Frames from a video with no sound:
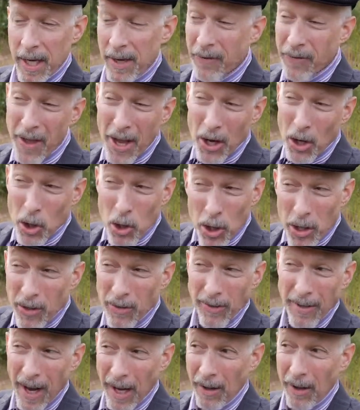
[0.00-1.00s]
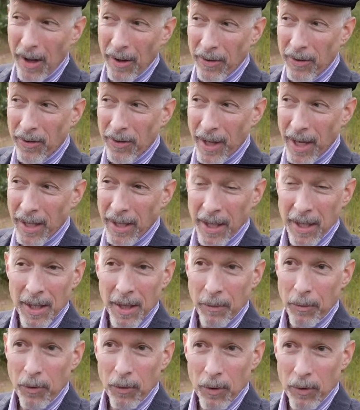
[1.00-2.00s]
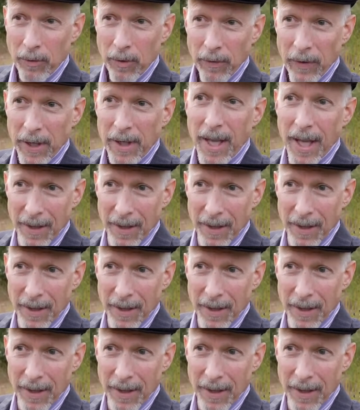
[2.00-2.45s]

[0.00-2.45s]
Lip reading: if they could tell us they didn't approve of it,